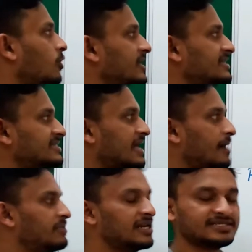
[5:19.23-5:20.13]
body's
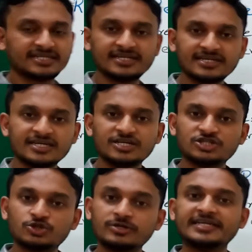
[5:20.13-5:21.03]

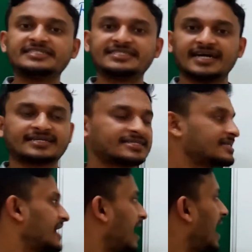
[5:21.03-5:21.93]
ability to
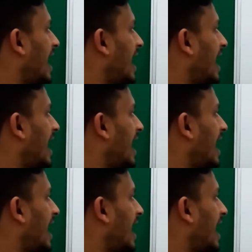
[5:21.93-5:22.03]
detect